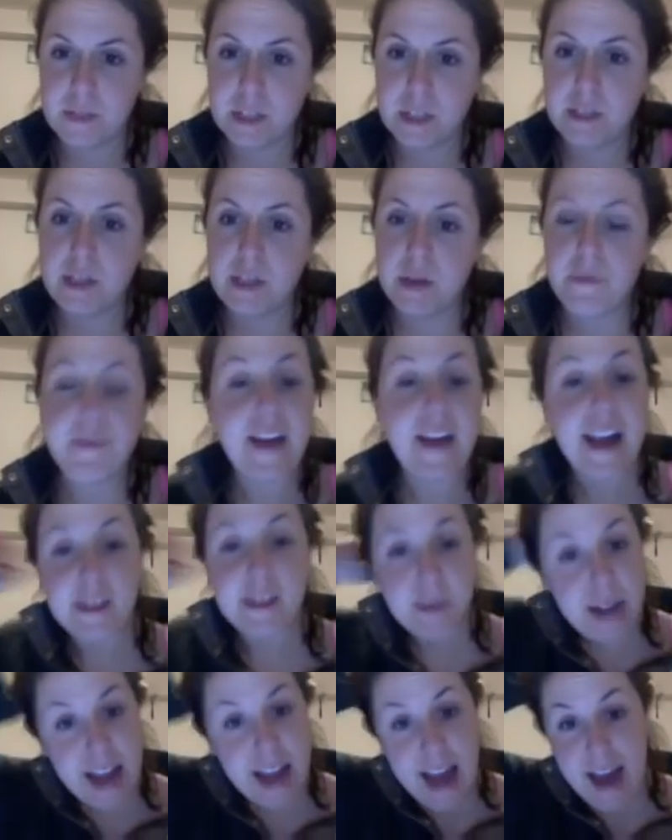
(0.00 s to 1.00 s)
So
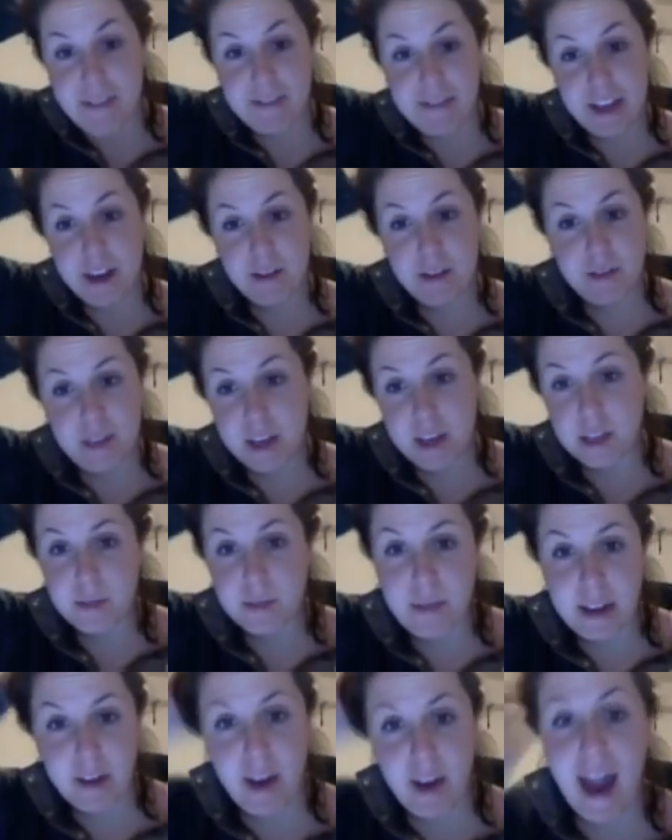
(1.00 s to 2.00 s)
that's what I have there. There's
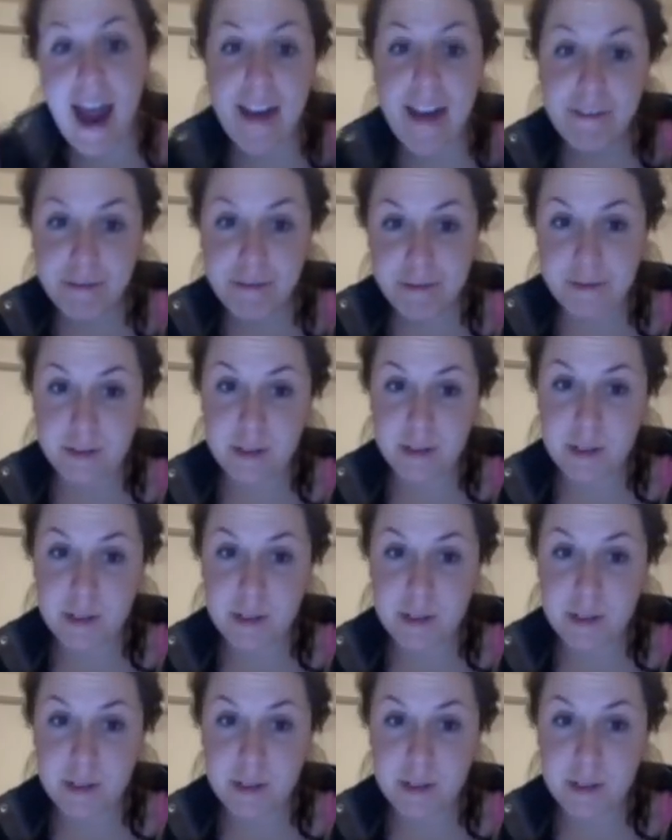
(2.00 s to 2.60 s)
my graph.